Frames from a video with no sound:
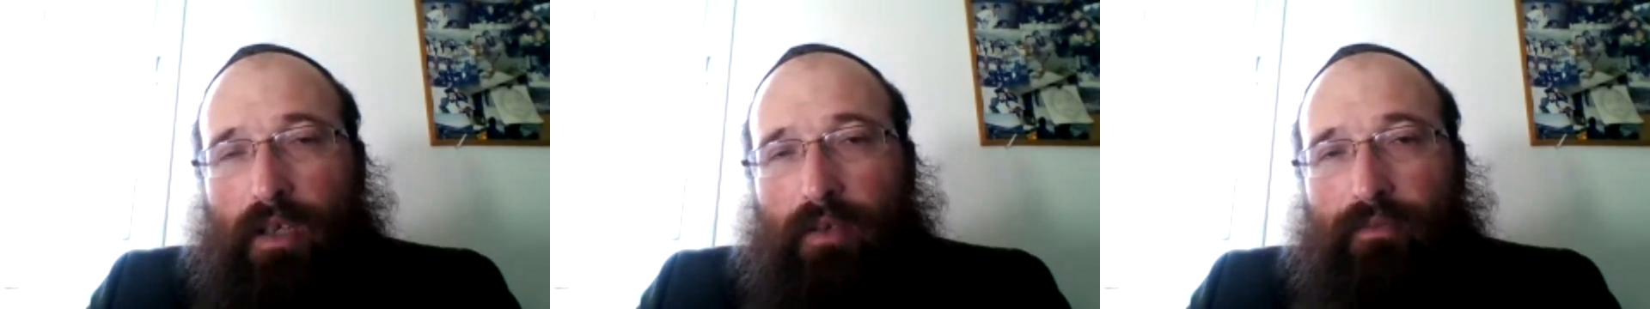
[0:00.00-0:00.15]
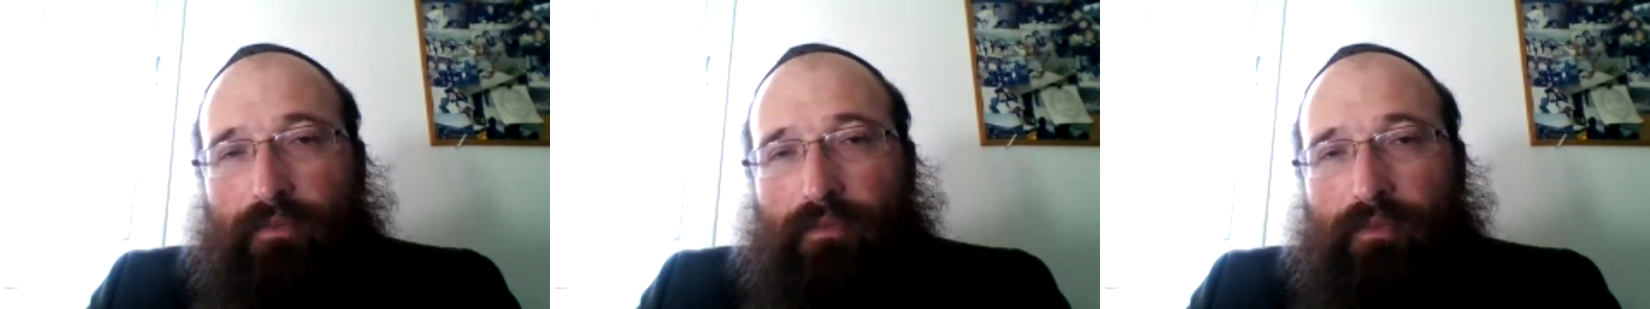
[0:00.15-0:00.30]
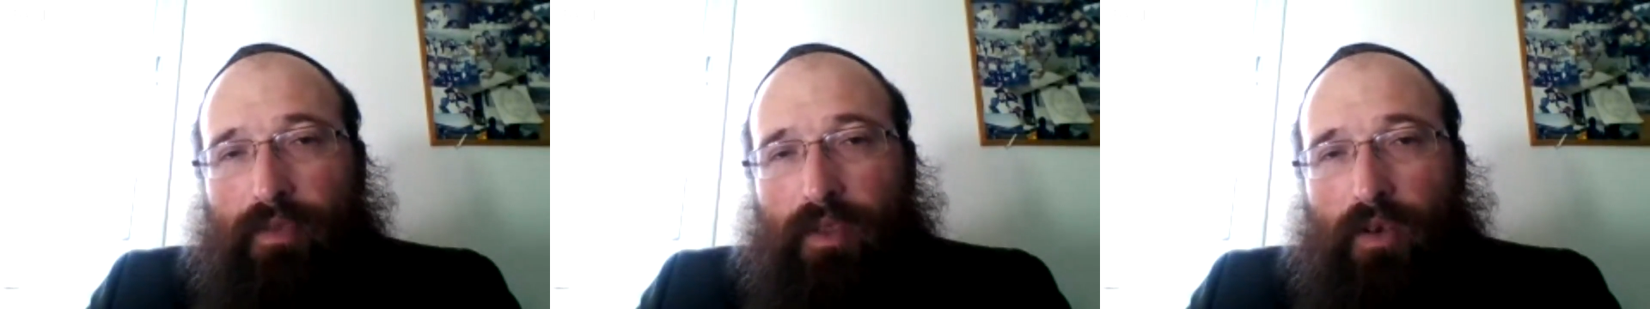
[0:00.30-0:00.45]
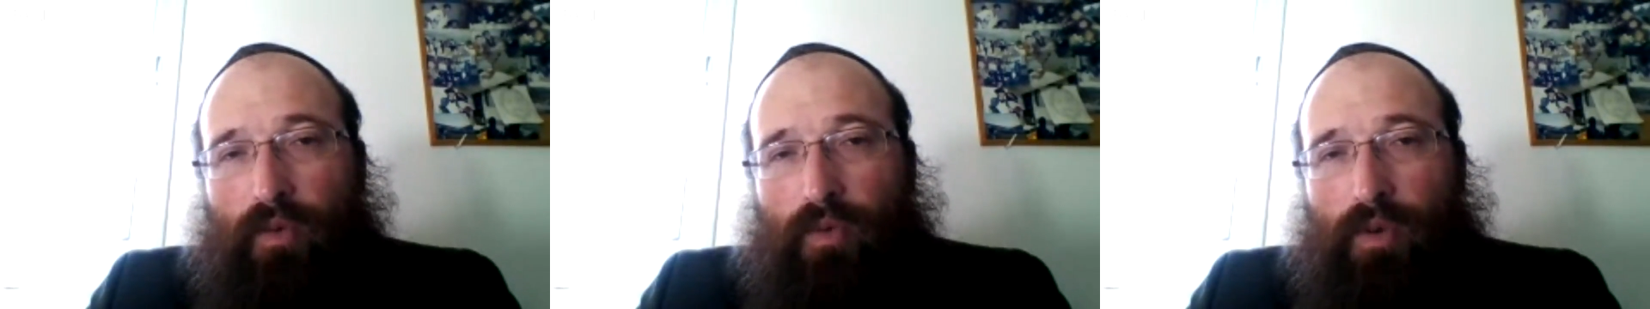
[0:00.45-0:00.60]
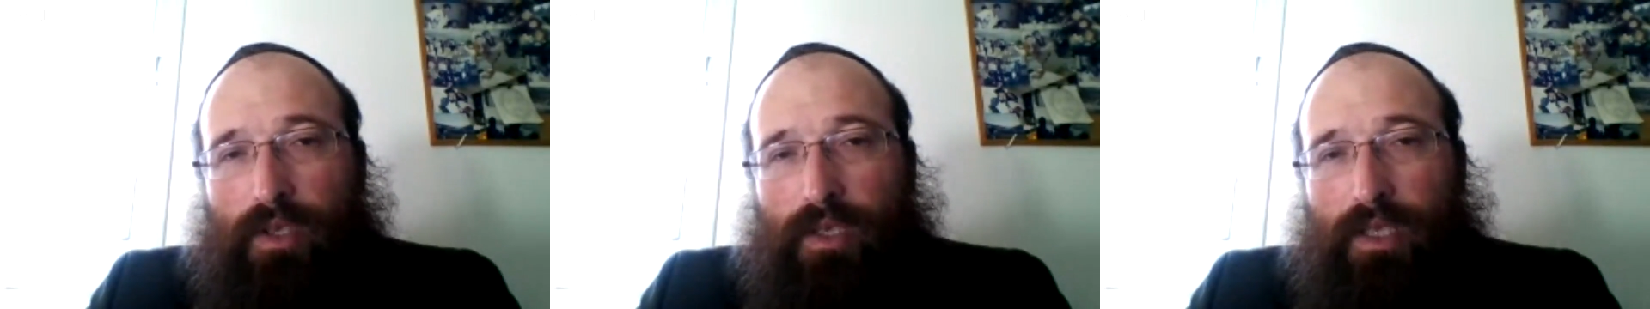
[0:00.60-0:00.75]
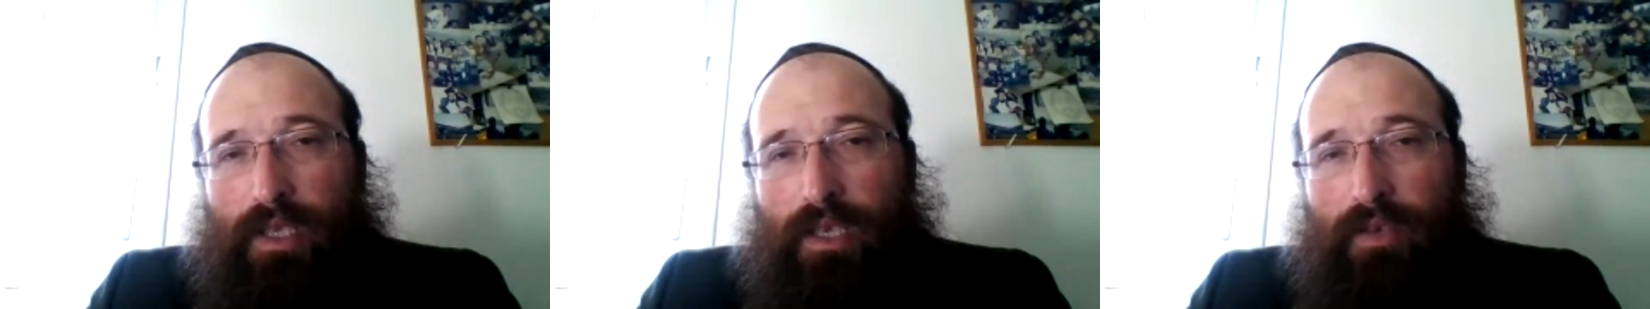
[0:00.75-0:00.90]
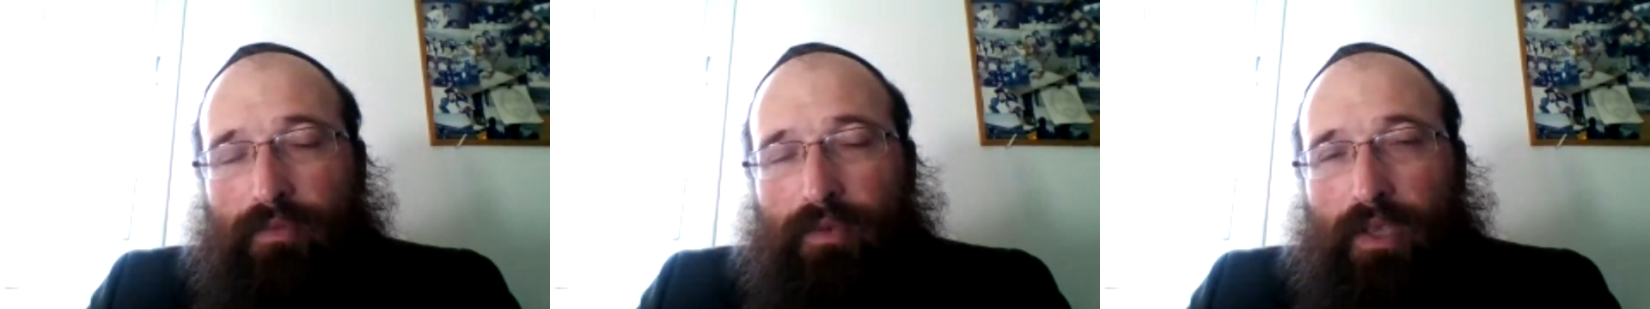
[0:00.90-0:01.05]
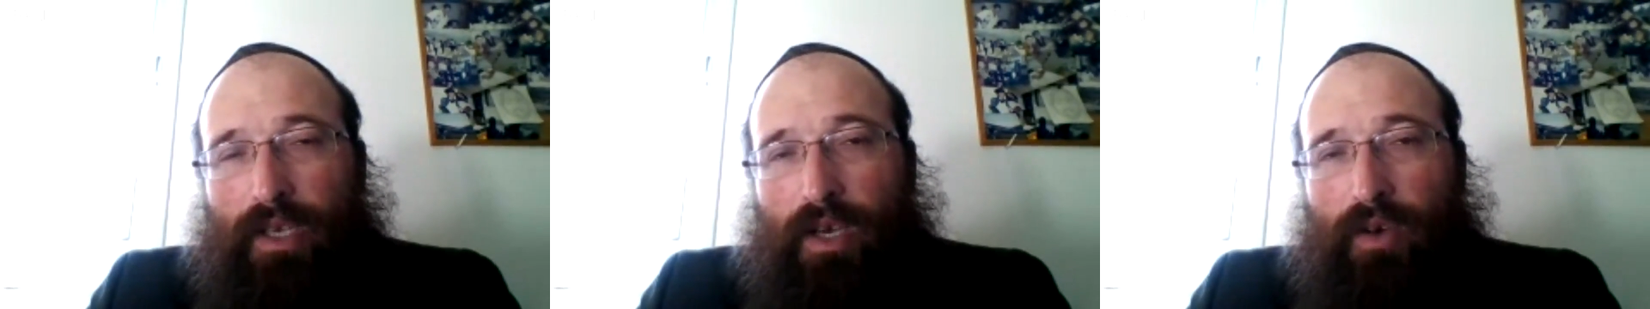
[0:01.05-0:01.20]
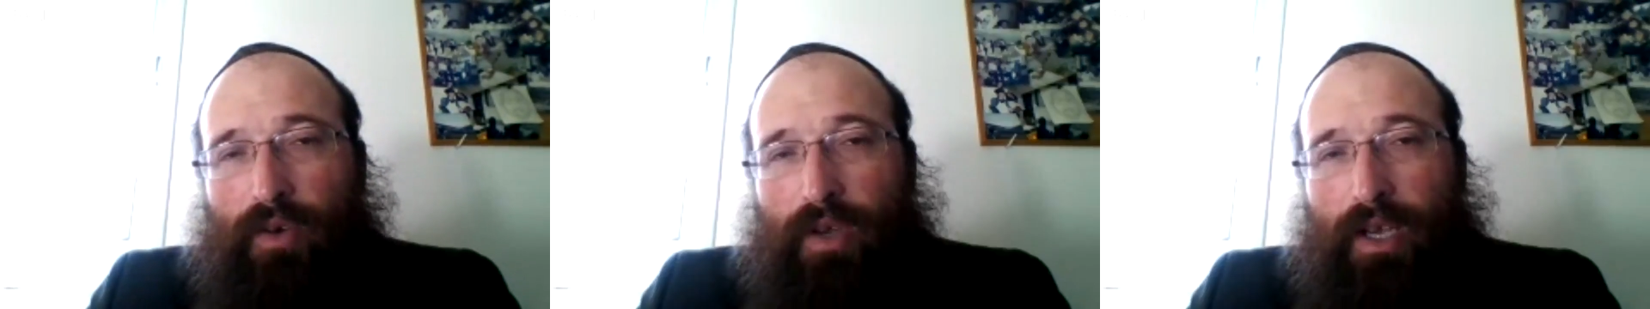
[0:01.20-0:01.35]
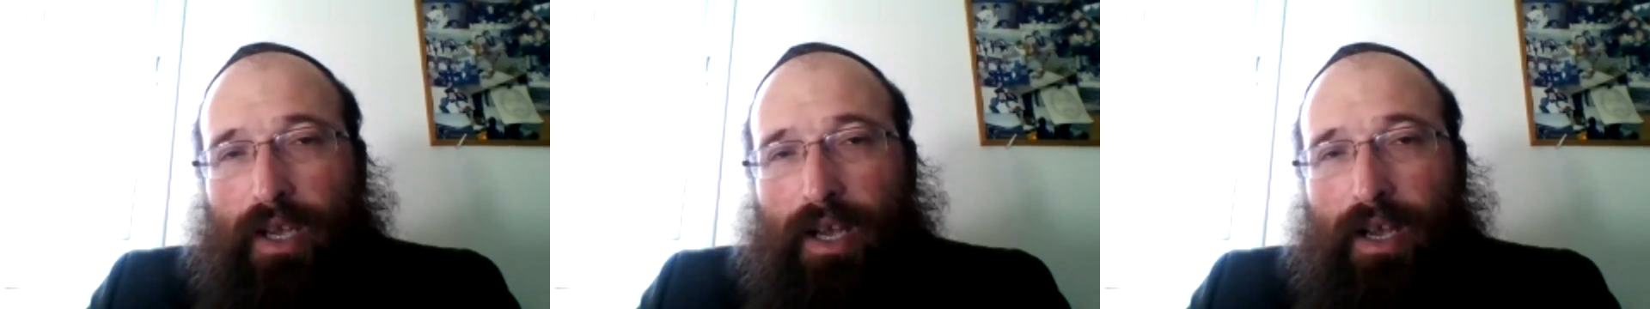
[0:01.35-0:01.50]
if there was evil
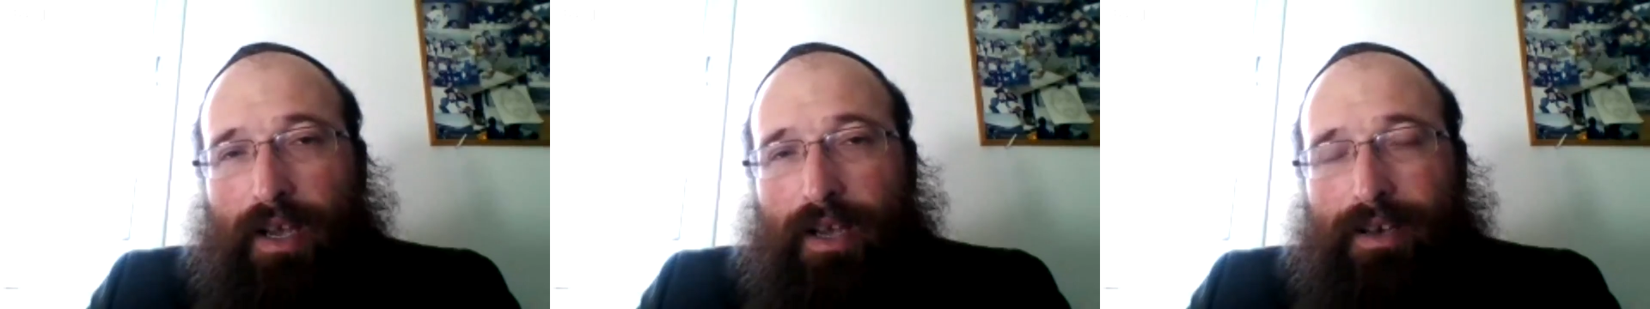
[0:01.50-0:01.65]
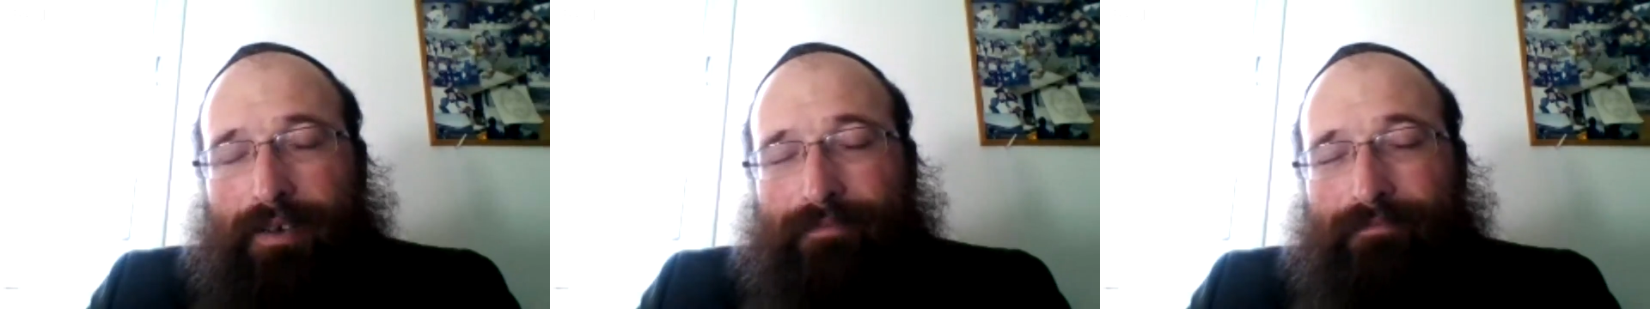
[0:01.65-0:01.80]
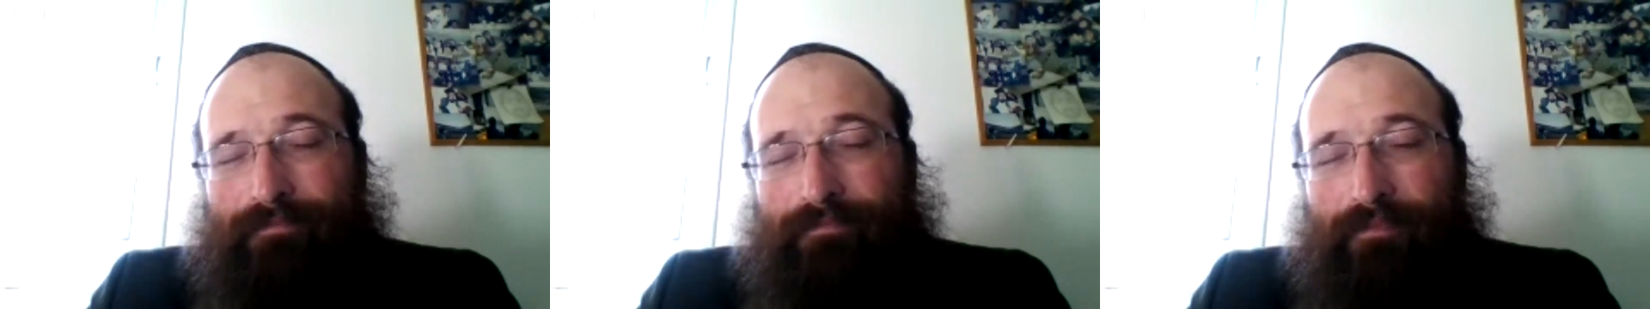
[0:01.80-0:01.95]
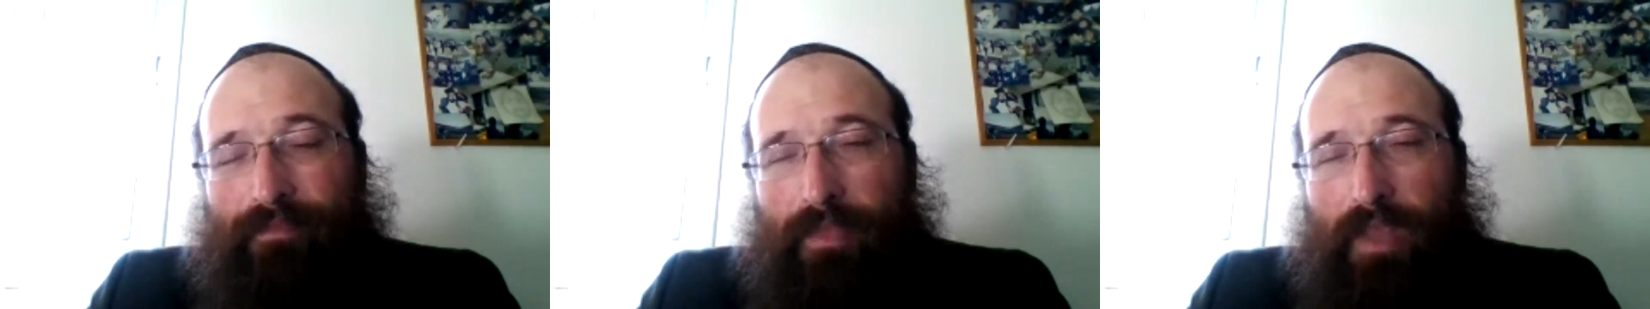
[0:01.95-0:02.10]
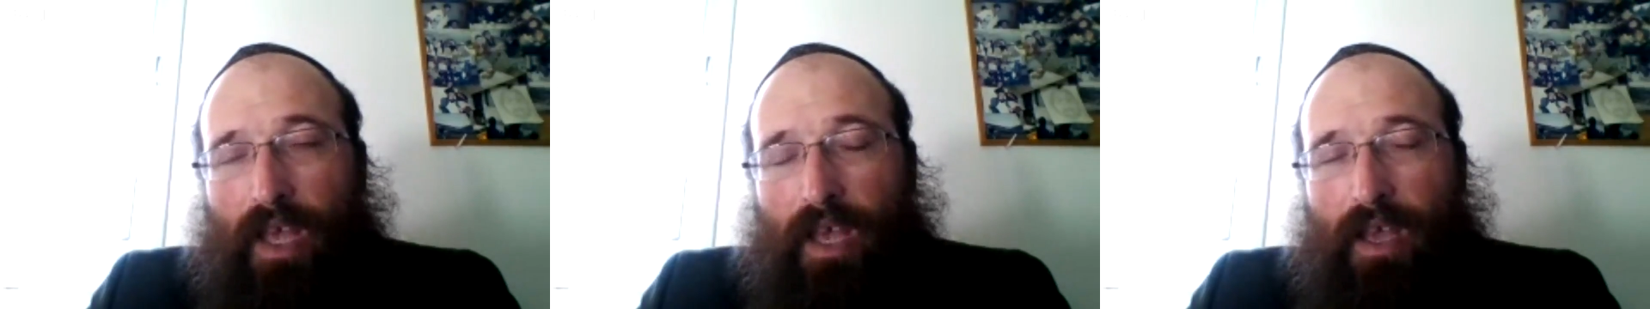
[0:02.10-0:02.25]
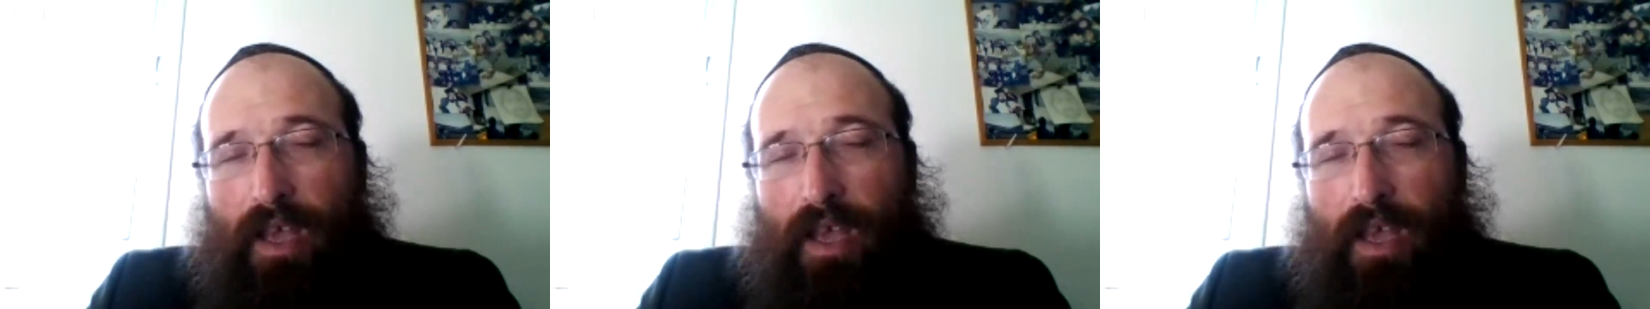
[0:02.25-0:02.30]
going on,